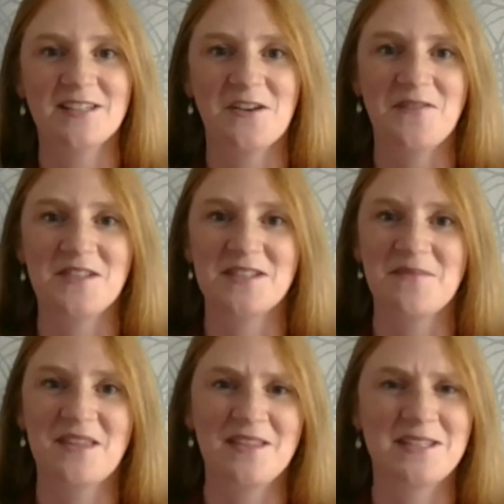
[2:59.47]
So if there's
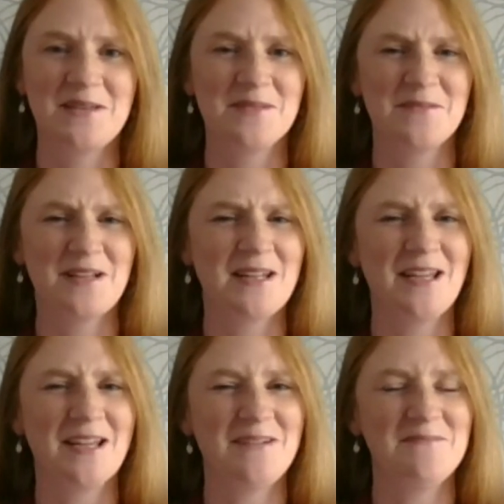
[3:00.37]
something that seems a bit
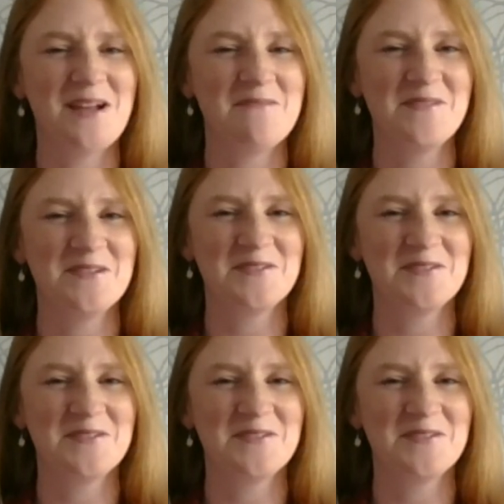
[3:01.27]
like, I'm not